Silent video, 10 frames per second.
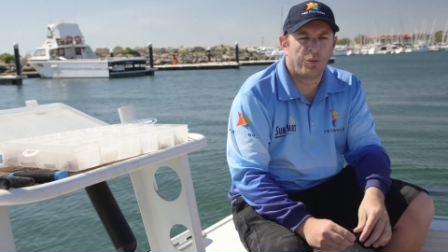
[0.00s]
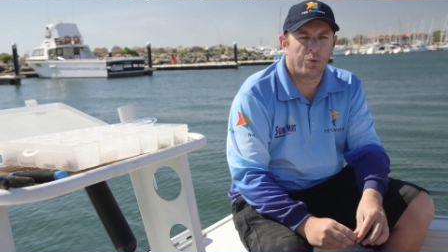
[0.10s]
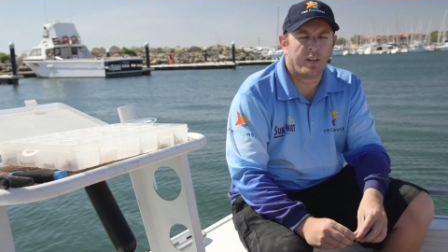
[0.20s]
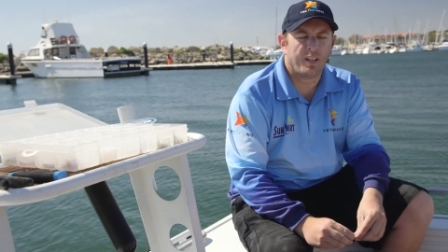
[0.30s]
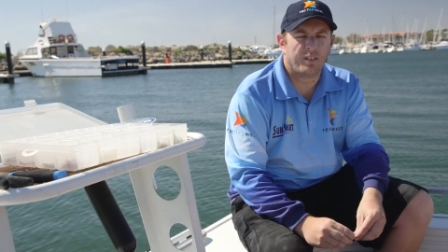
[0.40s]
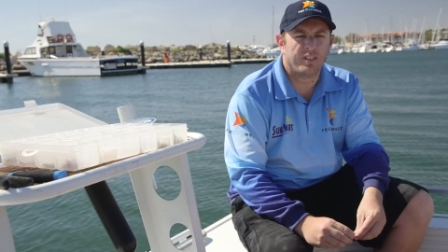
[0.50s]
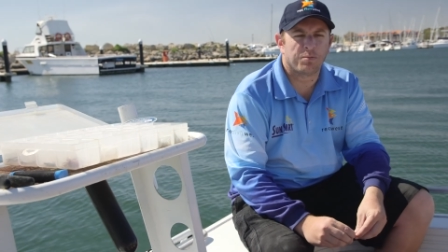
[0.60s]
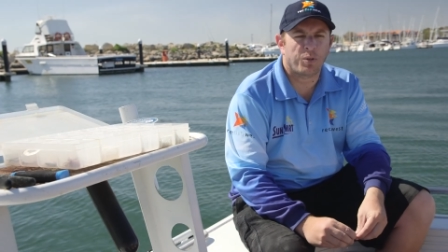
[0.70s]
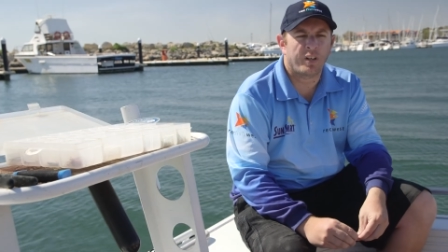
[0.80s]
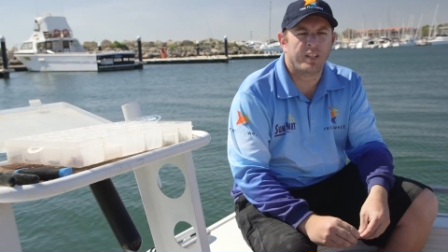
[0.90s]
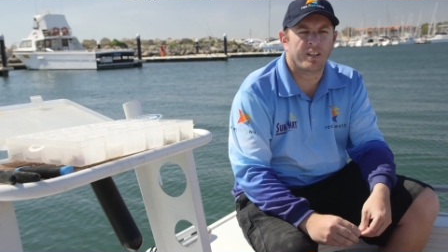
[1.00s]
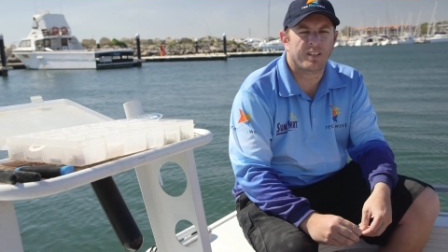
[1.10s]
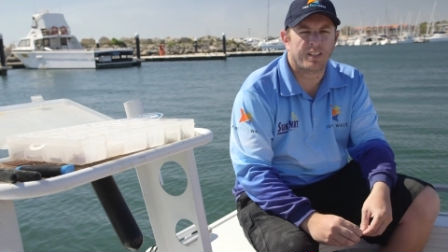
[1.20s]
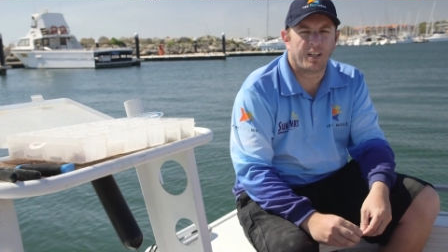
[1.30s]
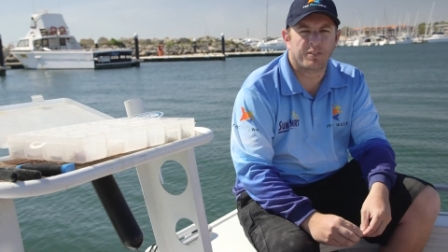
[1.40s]
We're at Hillary's Marina
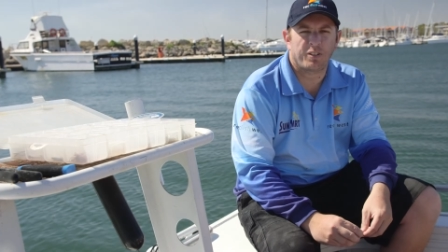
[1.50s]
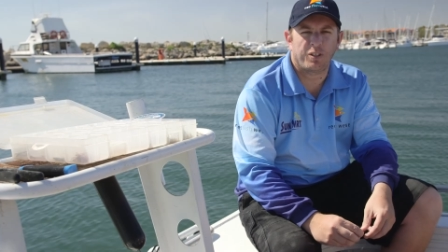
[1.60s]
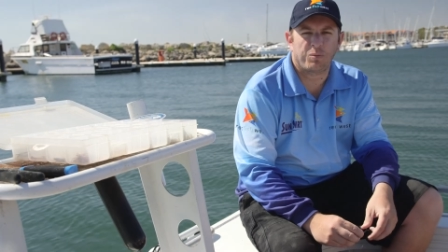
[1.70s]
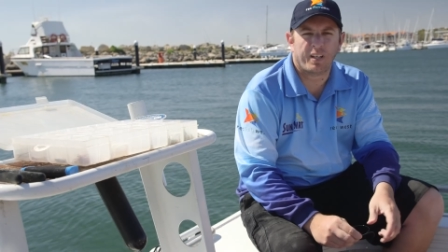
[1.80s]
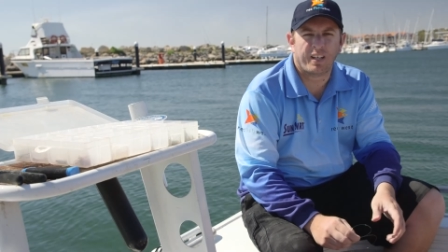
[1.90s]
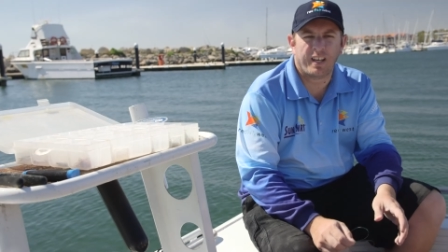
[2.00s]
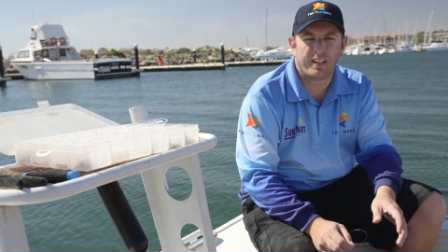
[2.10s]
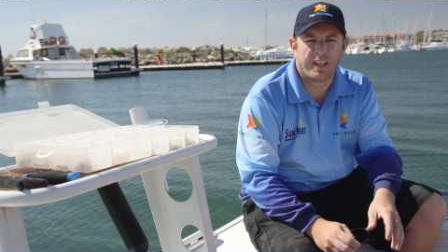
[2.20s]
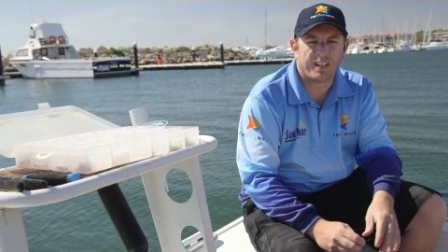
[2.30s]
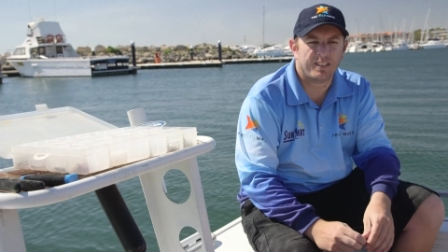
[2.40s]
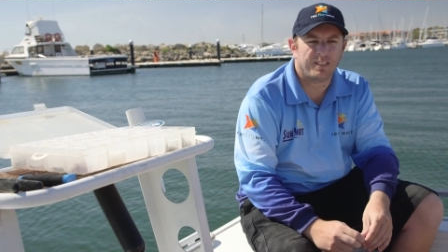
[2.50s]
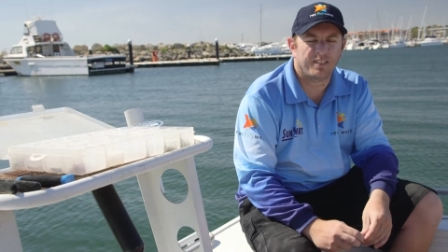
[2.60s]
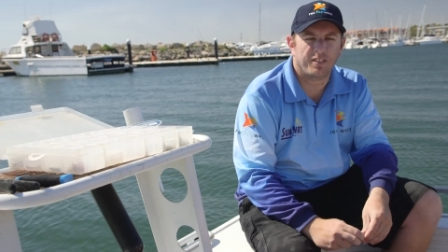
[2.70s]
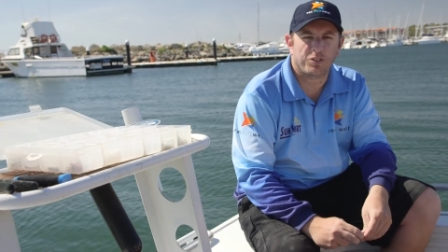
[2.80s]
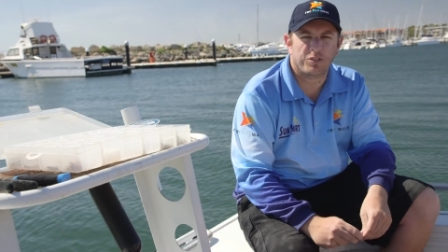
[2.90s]
this afternoon and we're going to head out in
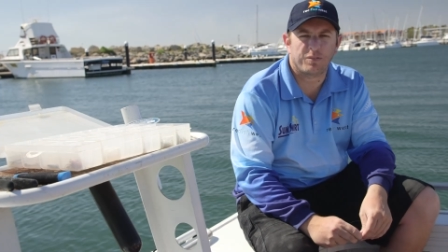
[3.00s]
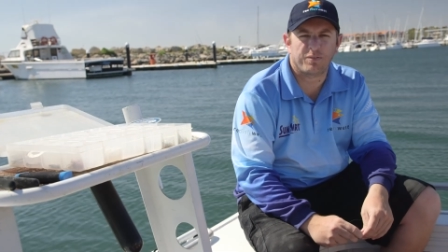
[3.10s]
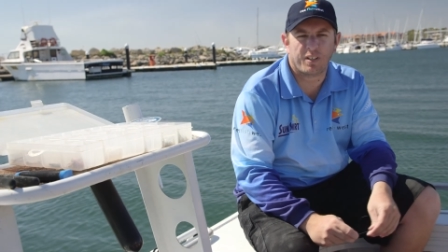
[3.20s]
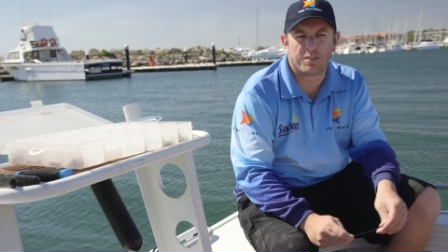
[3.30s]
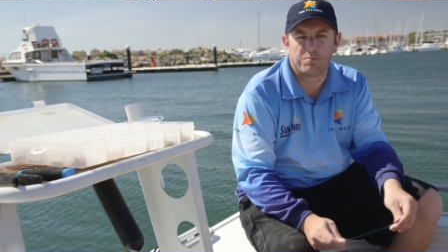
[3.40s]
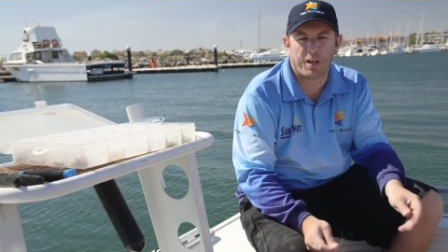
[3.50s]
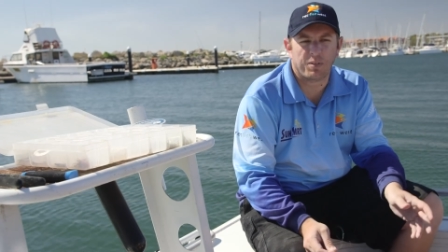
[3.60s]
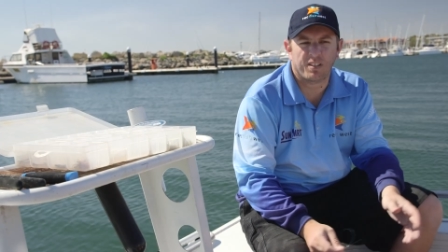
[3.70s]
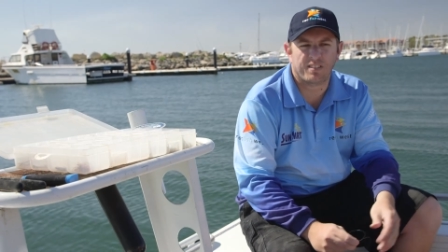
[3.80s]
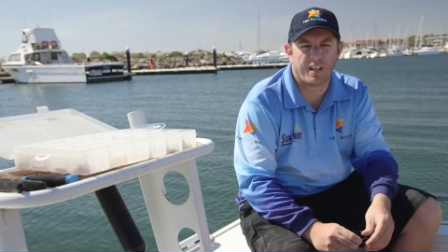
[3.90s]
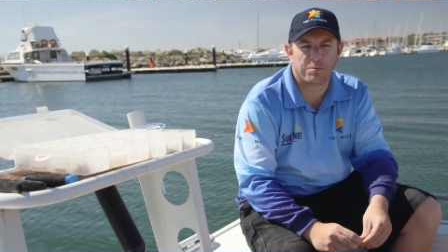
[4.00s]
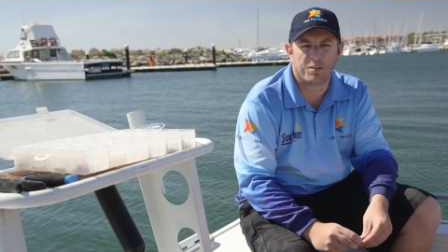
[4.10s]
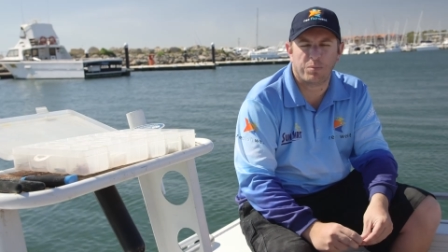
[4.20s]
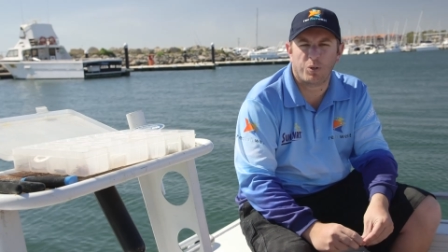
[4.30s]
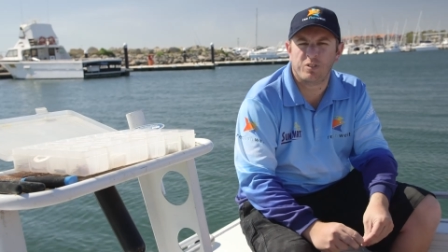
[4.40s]
search of maybe a
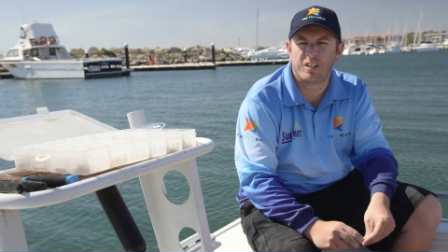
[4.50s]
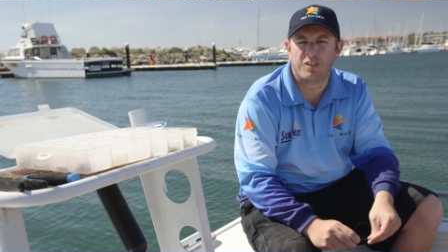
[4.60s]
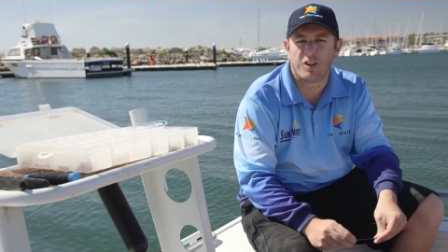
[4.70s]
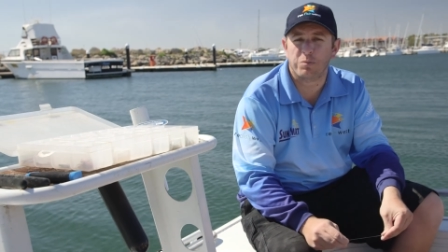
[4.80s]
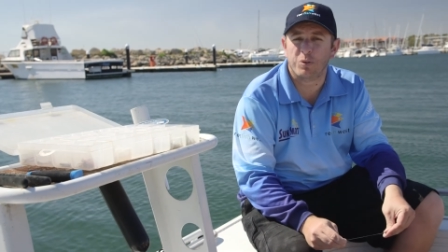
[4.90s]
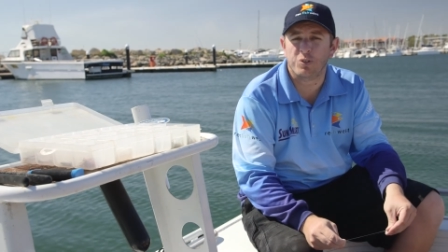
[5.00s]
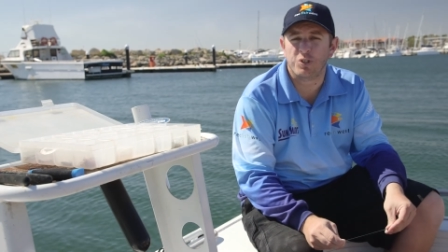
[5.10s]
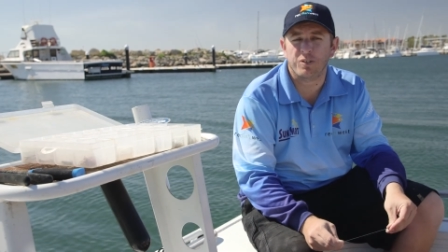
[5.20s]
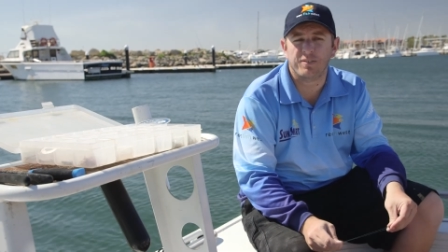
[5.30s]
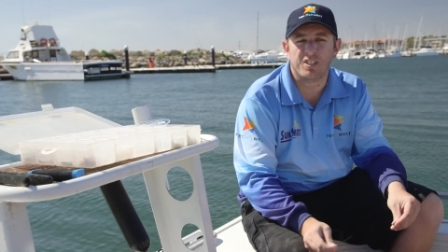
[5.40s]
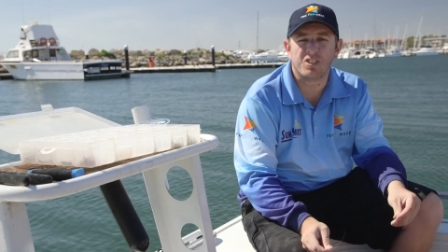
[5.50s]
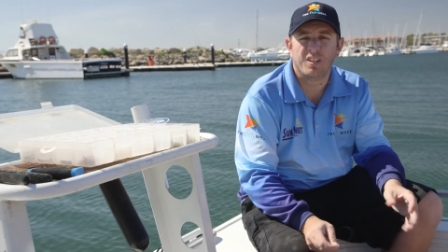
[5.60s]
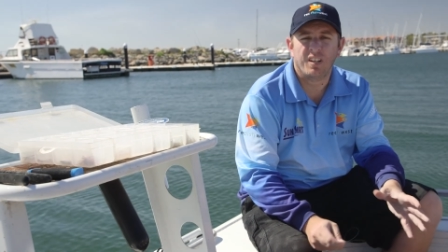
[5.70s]
snapper, baldchin, groper or dhufish.